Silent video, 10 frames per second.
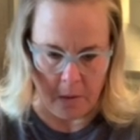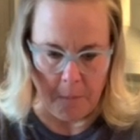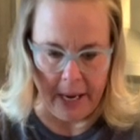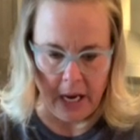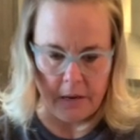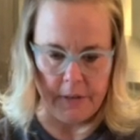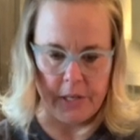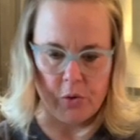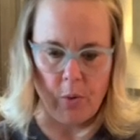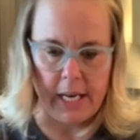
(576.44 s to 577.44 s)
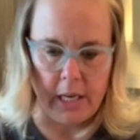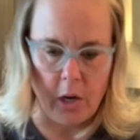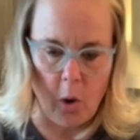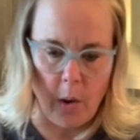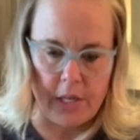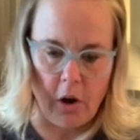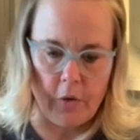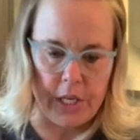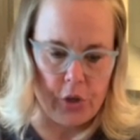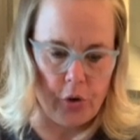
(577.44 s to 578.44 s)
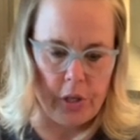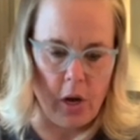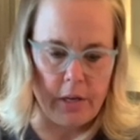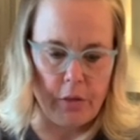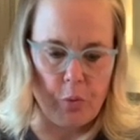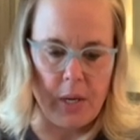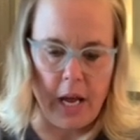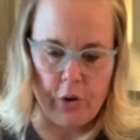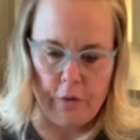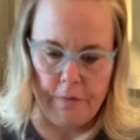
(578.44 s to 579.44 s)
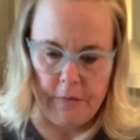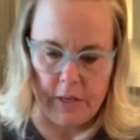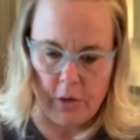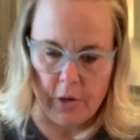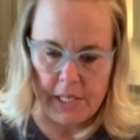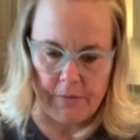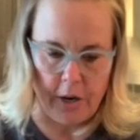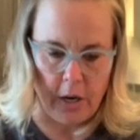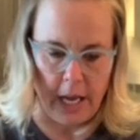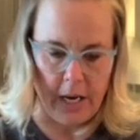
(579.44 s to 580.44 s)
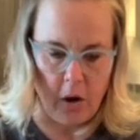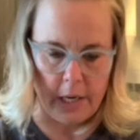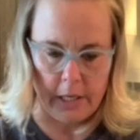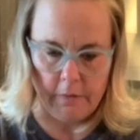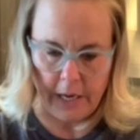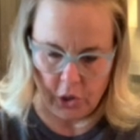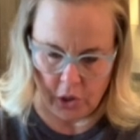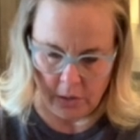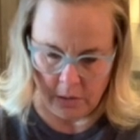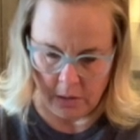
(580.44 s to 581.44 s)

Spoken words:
My oven is ready to go. I already turned it on to 350 degrees Fahrenheit on convection.